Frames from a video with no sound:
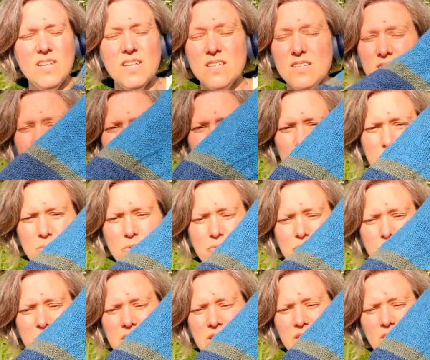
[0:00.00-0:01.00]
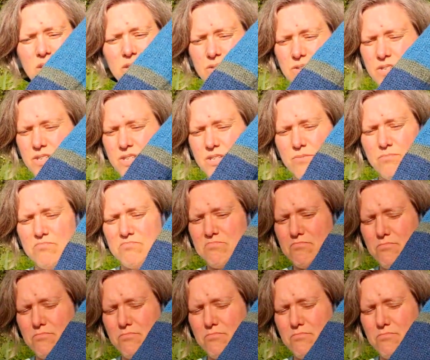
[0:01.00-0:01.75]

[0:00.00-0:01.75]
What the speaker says: It's not a merino, it's a